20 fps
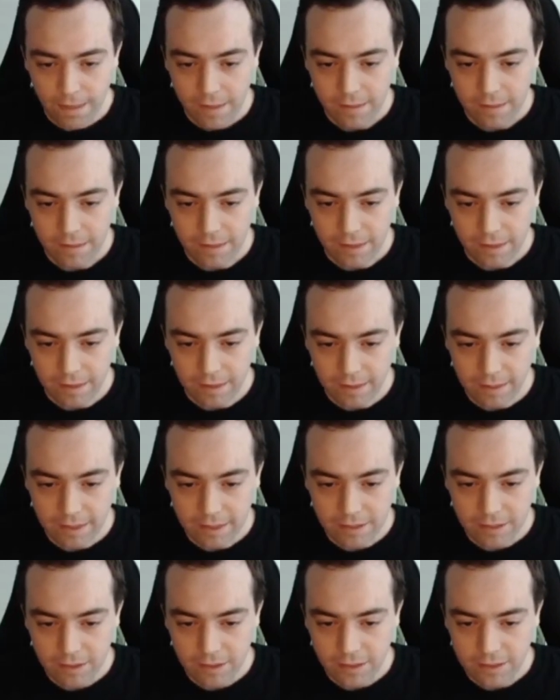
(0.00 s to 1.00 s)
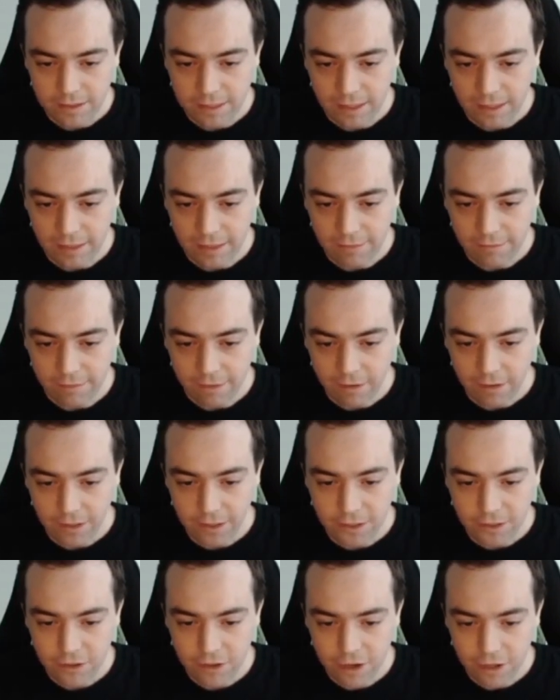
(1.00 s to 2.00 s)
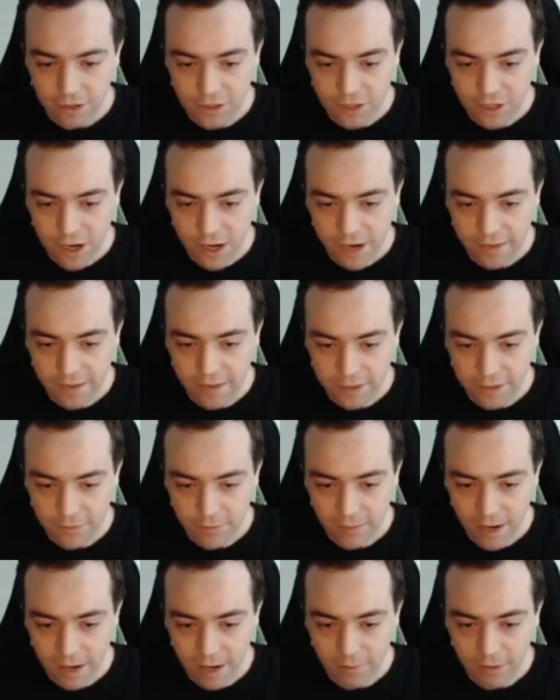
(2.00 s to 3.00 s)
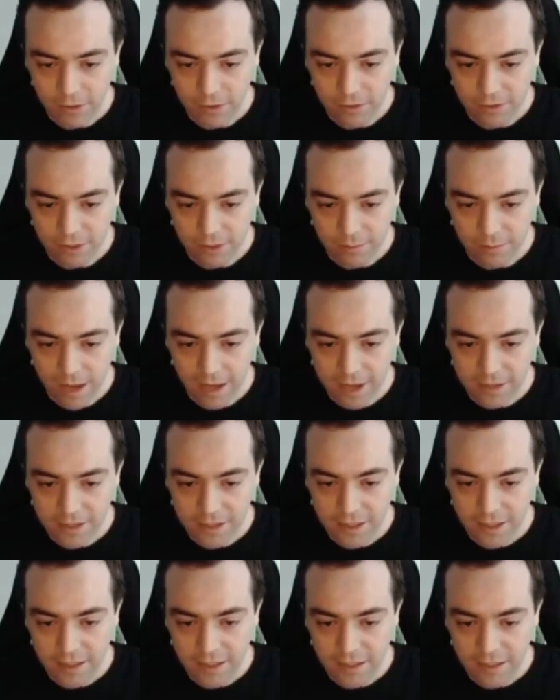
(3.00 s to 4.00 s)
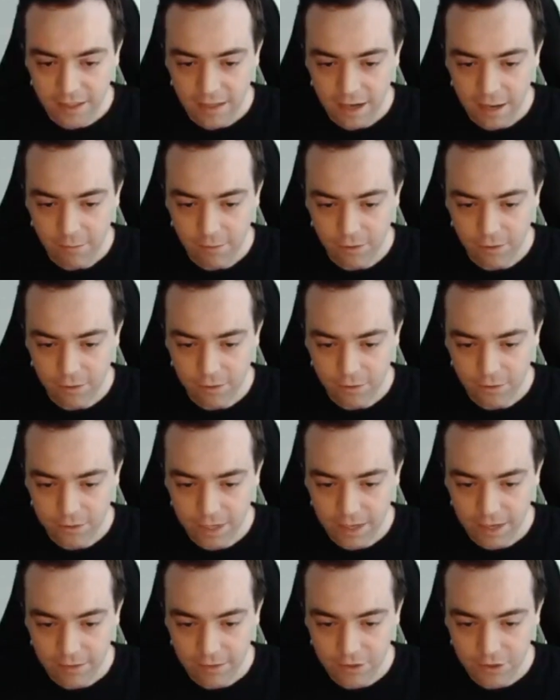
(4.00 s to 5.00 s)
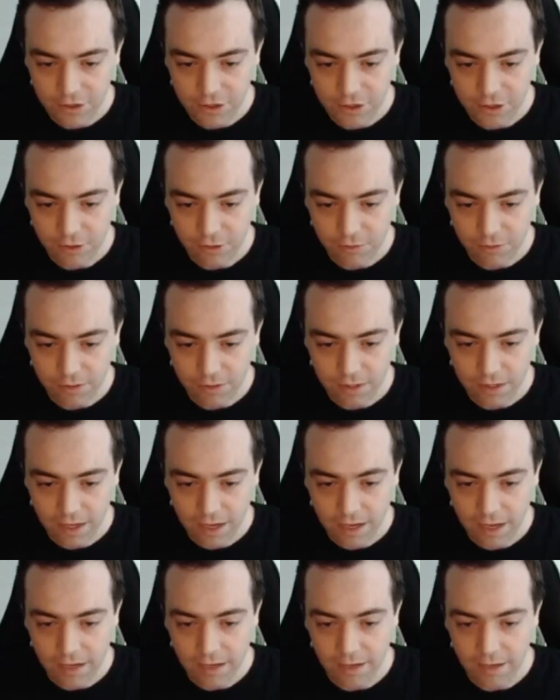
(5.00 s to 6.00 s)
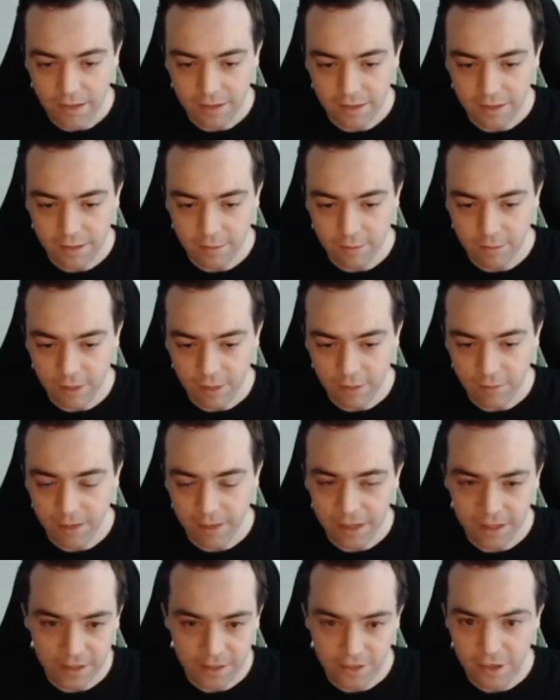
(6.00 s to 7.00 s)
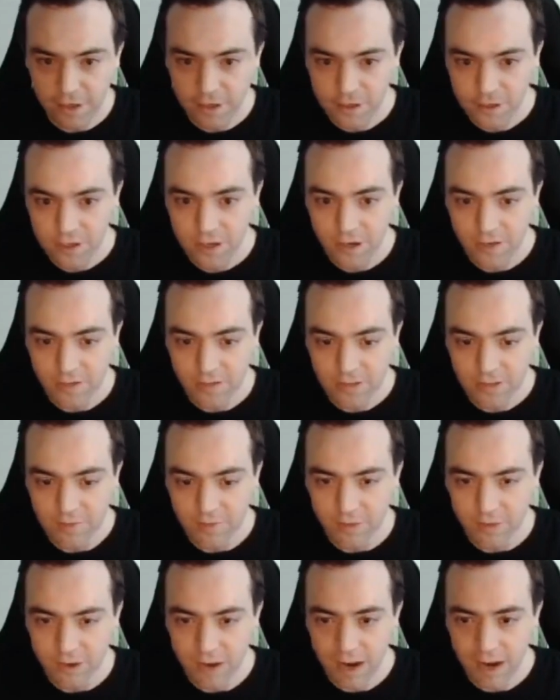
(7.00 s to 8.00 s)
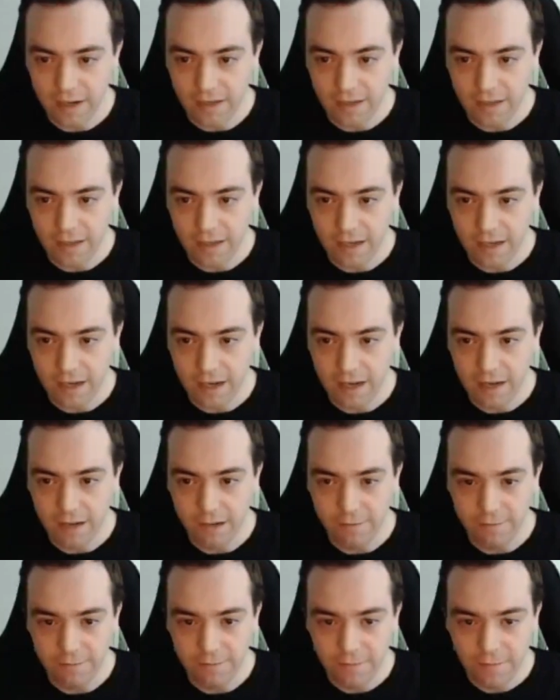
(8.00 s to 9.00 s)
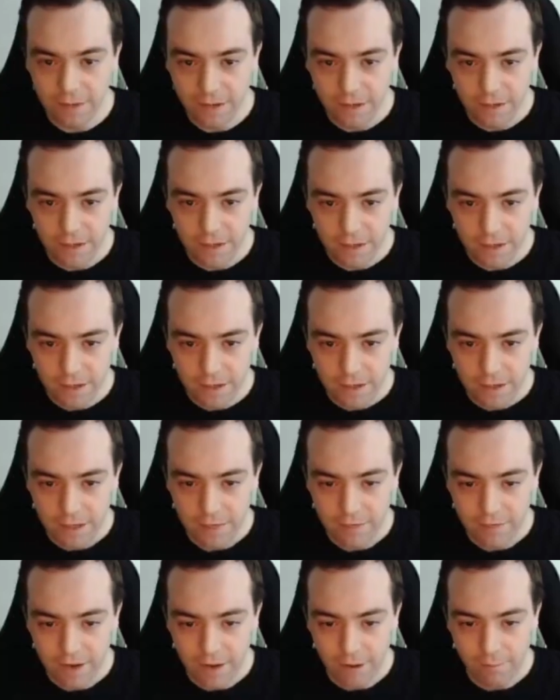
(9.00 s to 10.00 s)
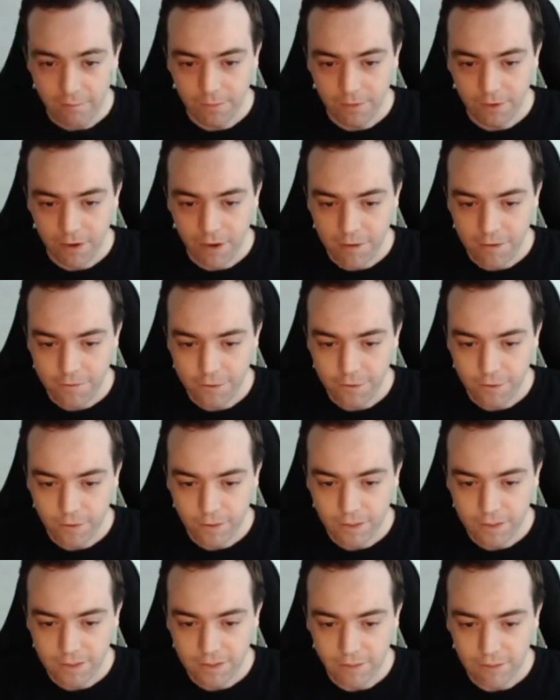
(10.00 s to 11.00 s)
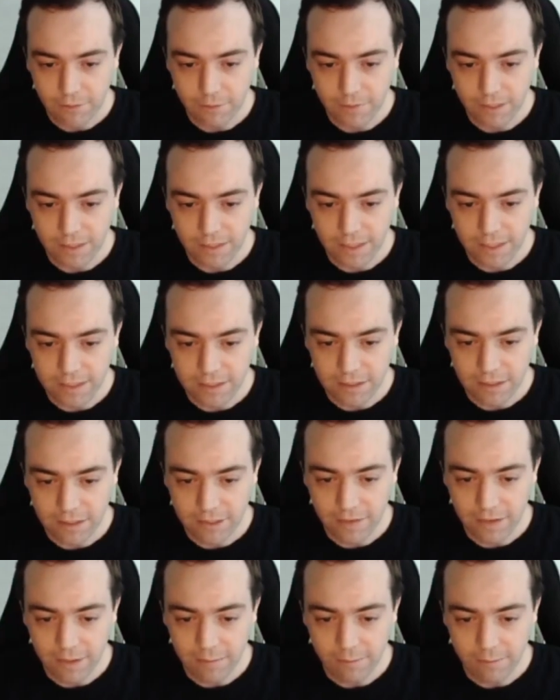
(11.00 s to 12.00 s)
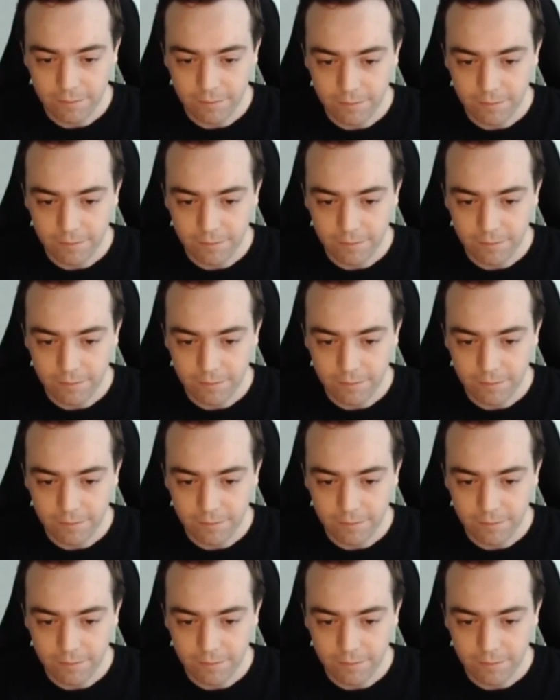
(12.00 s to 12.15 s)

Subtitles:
the laser is a very strong shot, that's why we're using Patchouli. I will hold down shoot and it will give me a charge shot of some variety. If I'm not focused, it will be a laser. If I'm